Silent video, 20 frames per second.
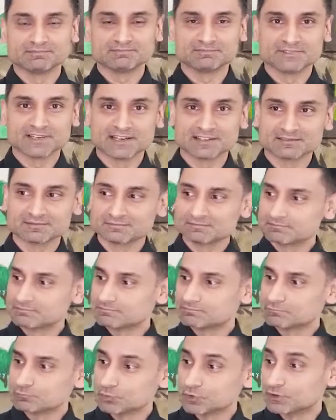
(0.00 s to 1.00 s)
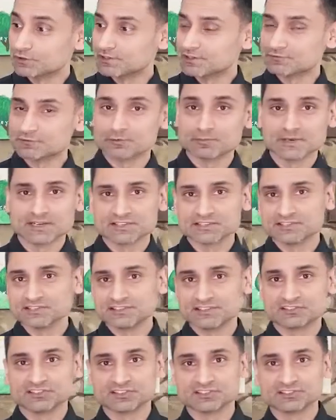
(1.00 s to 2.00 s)
not real information.
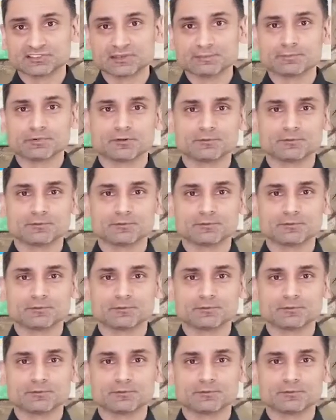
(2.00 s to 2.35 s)
It's just